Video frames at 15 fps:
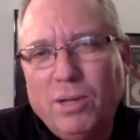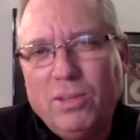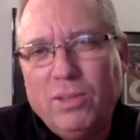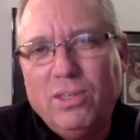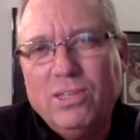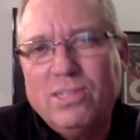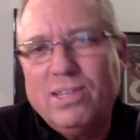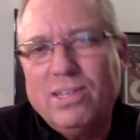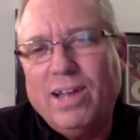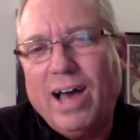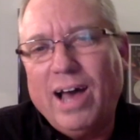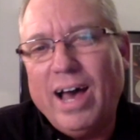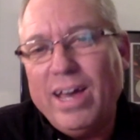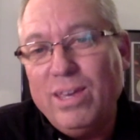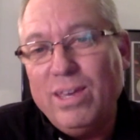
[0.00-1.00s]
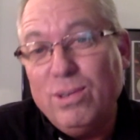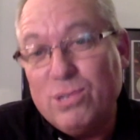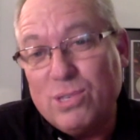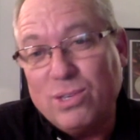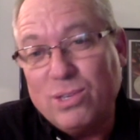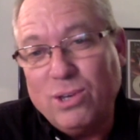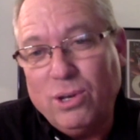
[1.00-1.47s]
this, that I used
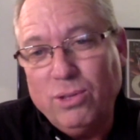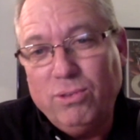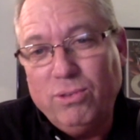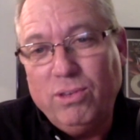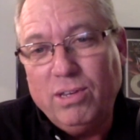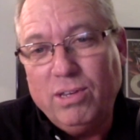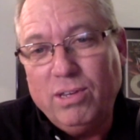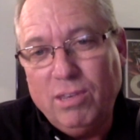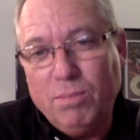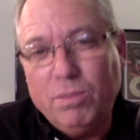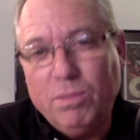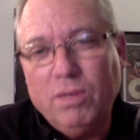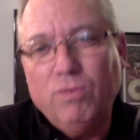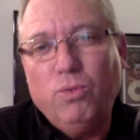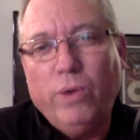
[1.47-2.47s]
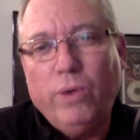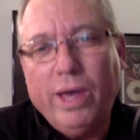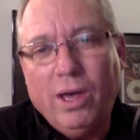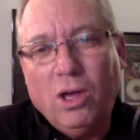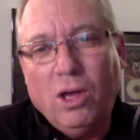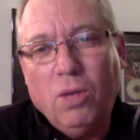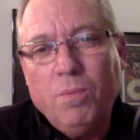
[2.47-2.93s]
to call Dig Deep Give
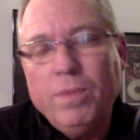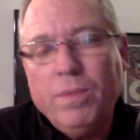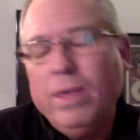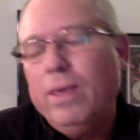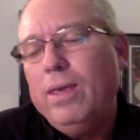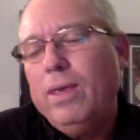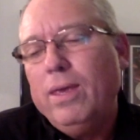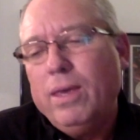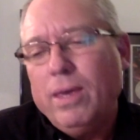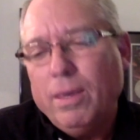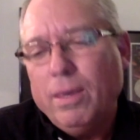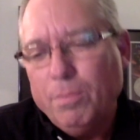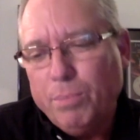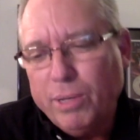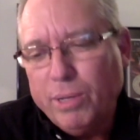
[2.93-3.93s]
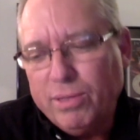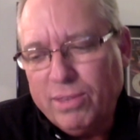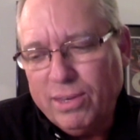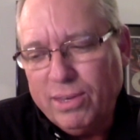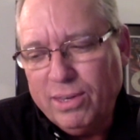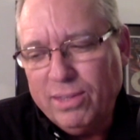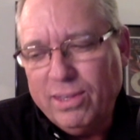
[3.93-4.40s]
Well, but
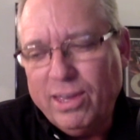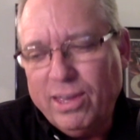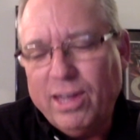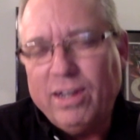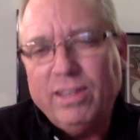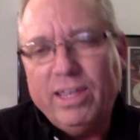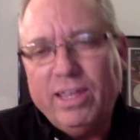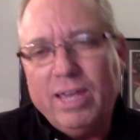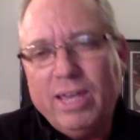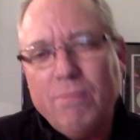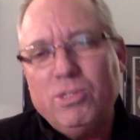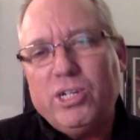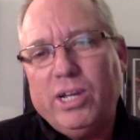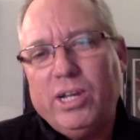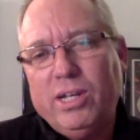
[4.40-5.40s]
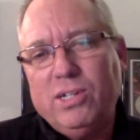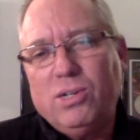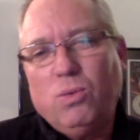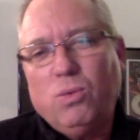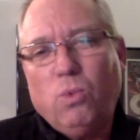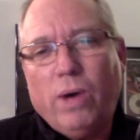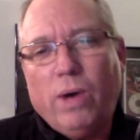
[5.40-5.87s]
they had a name change a
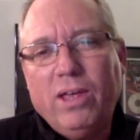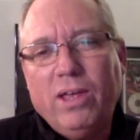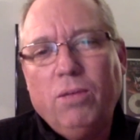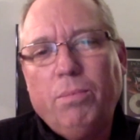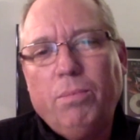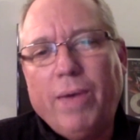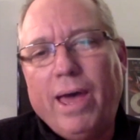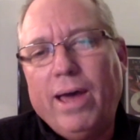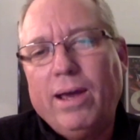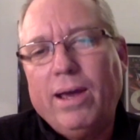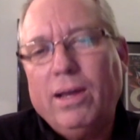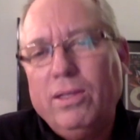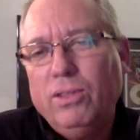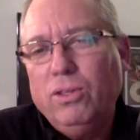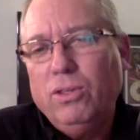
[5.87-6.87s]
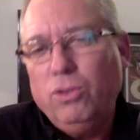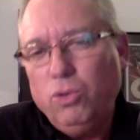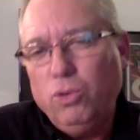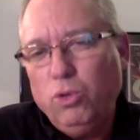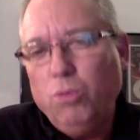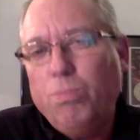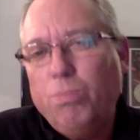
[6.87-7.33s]
while back, and the
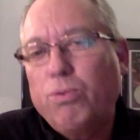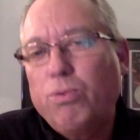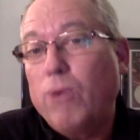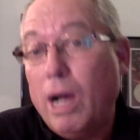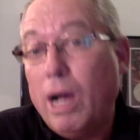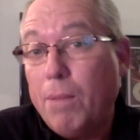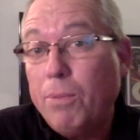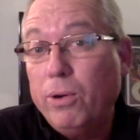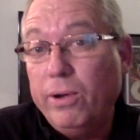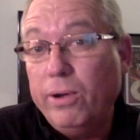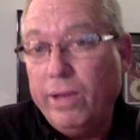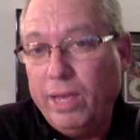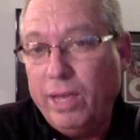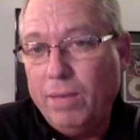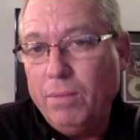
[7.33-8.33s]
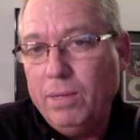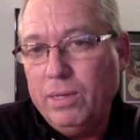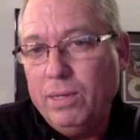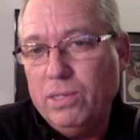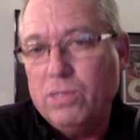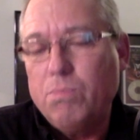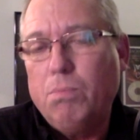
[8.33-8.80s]
new proper name
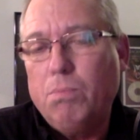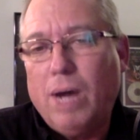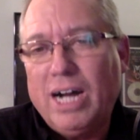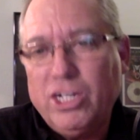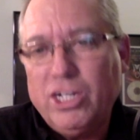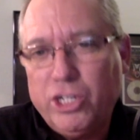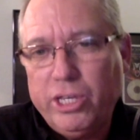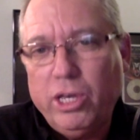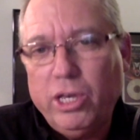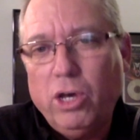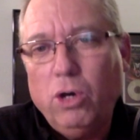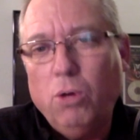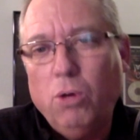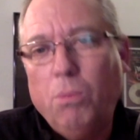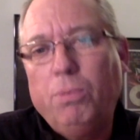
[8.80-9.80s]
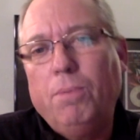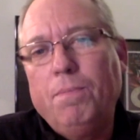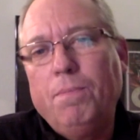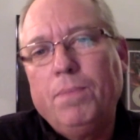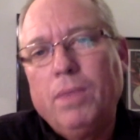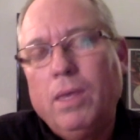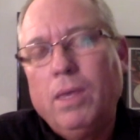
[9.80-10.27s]
is Maji Hope.
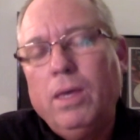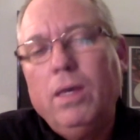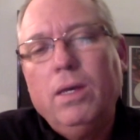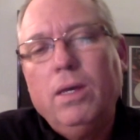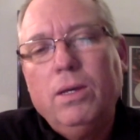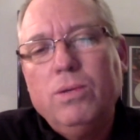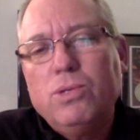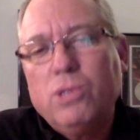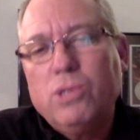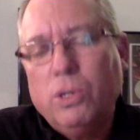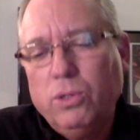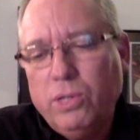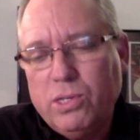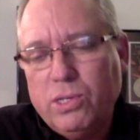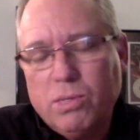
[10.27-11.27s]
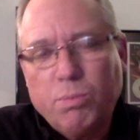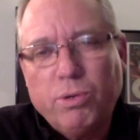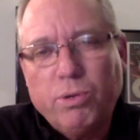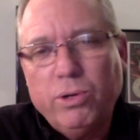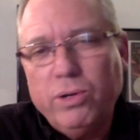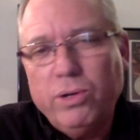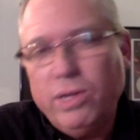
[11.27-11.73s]
So Lisa
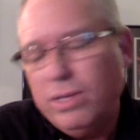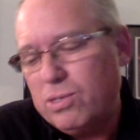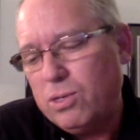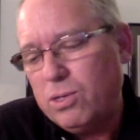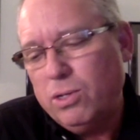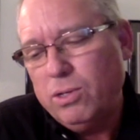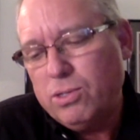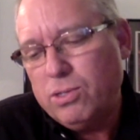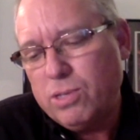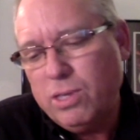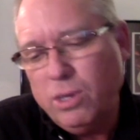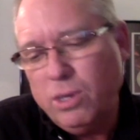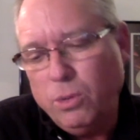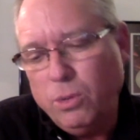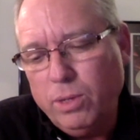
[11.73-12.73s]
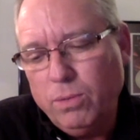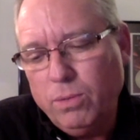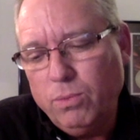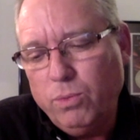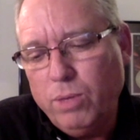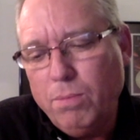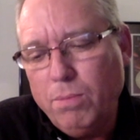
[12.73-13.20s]
Brody, it's good to see you.
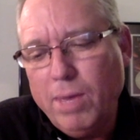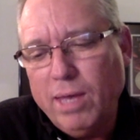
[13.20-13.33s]
We met